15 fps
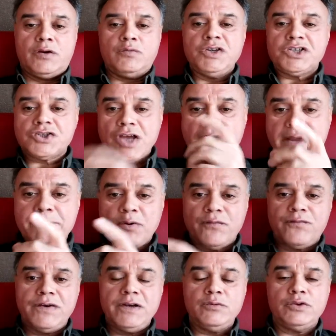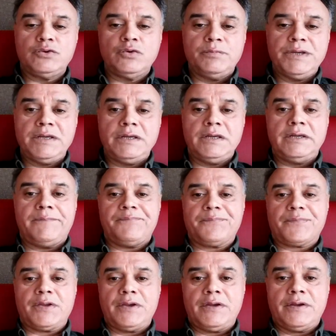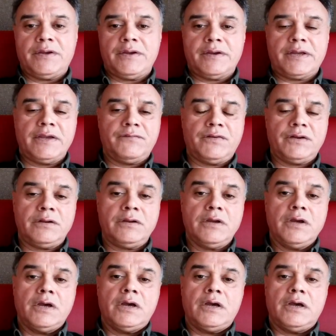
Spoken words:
which type of fluid to be given,